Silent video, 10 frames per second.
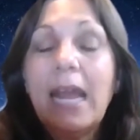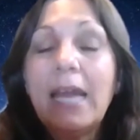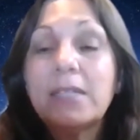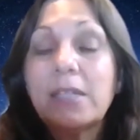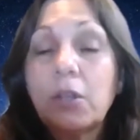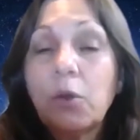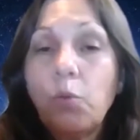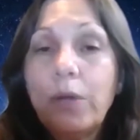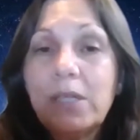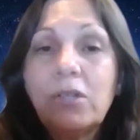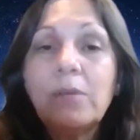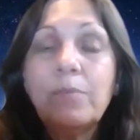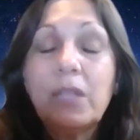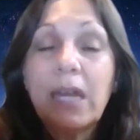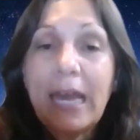It has the
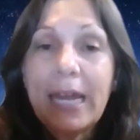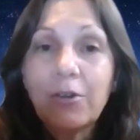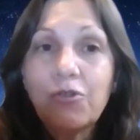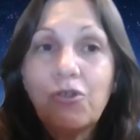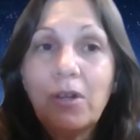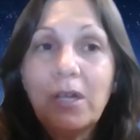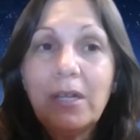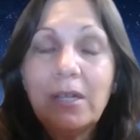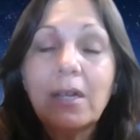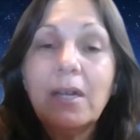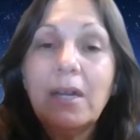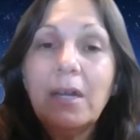wisdom, the energy,